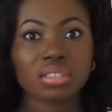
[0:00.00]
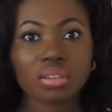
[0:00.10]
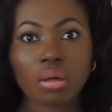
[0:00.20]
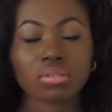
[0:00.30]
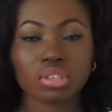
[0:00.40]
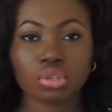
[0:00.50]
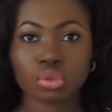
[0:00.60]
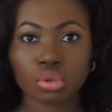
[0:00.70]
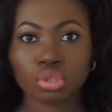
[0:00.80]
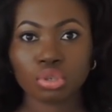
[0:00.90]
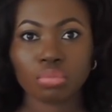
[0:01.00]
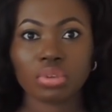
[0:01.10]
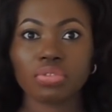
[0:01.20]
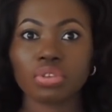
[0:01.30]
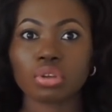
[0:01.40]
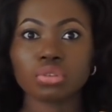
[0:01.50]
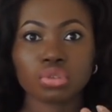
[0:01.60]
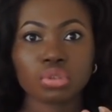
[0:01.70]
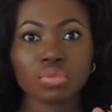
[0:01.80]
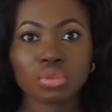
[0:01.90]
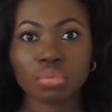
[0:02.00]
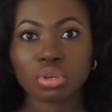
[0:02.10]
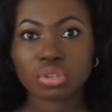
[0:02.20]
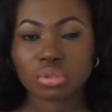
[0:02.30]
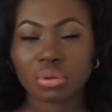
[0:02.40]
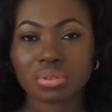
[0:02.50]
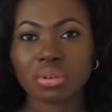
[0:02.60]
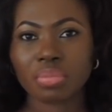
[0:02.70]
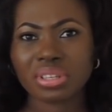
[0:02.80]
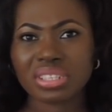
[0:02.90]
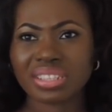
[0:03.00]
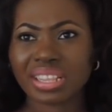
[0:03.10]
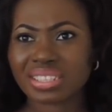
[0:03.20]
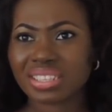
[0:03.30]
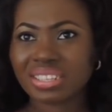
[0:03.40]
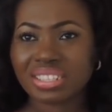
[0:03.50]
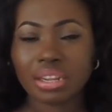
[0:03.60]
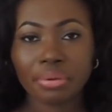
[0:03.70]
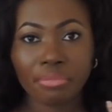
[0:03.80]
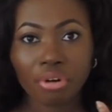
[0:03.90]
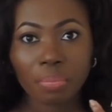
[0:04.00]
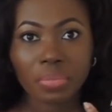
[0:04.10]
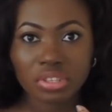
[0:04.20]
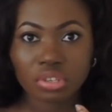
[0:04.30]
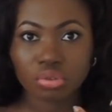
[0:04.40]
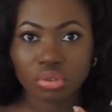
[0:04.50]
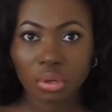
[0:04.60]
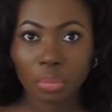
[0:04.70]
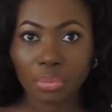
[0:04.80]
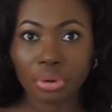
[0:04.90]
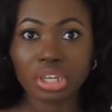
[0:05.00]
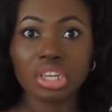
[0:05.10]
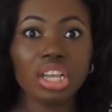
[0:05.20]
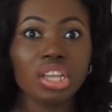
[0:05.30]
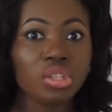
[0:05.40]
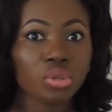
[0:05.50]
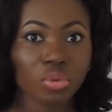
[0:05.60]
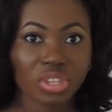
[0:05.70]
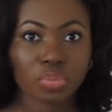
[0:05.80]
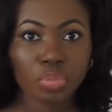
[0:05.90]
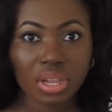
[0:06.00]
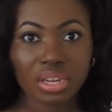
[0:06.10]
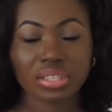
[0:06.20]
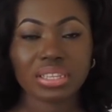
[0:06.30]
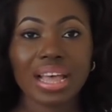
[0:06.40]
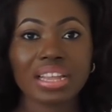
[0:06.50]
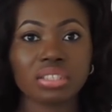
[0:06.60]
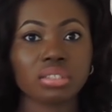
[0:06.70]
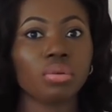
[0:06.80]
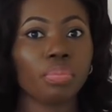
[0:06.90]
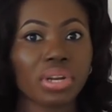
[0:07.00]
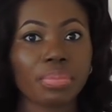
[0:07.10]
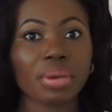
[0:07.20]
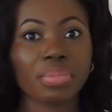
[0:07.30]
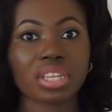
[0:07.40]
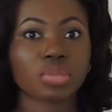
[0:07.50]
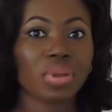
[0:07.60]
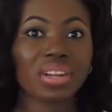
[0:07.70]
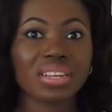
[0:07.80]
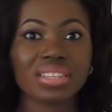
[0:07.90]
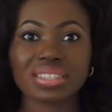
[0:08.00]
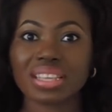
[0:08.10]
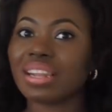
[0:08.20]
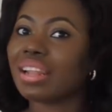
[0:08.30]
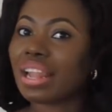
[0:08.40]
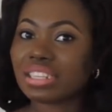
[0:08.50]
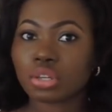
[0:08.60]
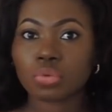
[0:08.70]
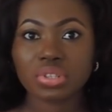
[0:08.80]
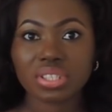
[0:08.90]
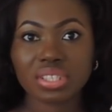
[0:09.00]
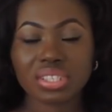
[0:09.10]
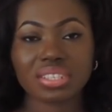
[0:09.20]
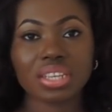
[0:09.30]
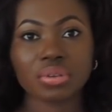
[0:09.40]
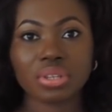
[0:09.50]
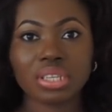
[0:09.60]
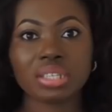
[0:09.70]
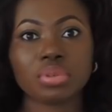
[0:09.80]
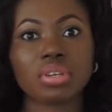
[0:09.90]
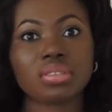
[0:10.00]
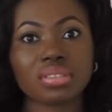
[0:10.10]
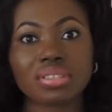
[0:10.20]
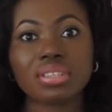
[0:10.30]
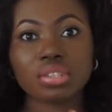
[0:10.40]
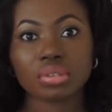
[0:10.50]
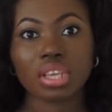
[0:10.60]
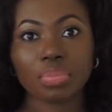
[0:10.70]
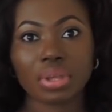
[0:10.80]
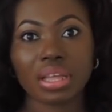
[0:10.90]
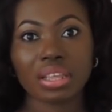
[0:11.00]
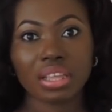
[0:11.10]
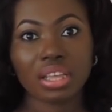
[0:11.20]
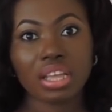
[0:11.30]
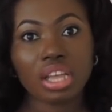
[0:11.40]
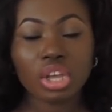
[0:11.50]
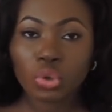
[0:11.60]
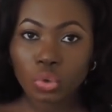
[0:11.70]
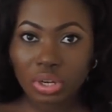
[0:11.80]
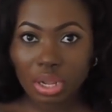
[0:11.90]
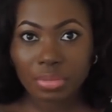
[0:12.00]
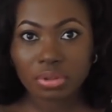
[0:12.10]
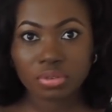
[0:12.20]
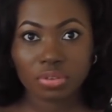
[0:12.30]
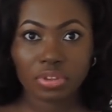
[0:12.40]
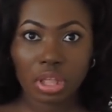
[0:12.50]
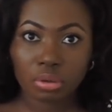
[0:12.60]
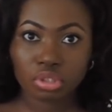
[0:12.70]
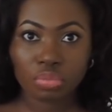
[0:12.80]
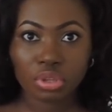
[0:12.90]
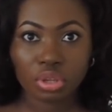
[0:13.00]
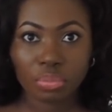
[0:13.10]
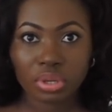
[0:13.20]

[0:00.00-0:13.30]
Salt is sodium. If you consume too much salt, your body is like sending a wrong message to the brain to expel it, and your body might be expelling it in larger quantities than you need because you still need to keep a good amounts of calcium in your